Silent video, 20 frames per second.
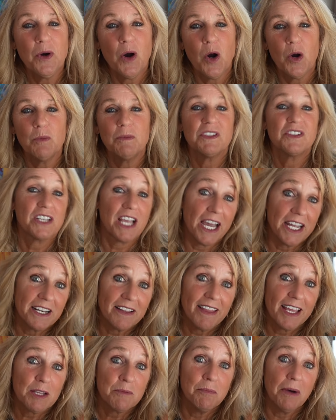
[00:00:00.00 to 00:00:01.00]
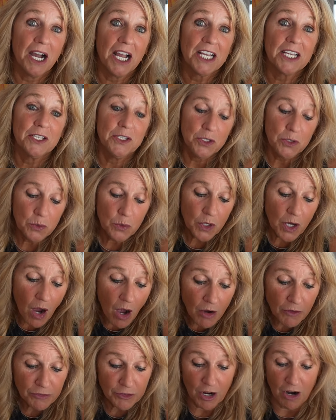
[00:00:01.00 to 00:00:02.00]
home is kind of like buying a new
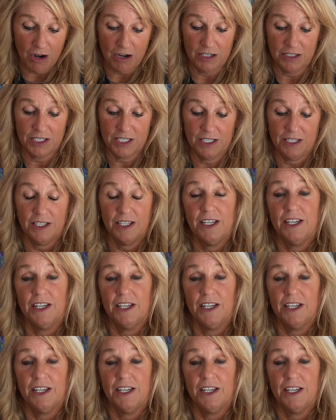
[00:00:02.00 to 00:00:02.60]
golf cart.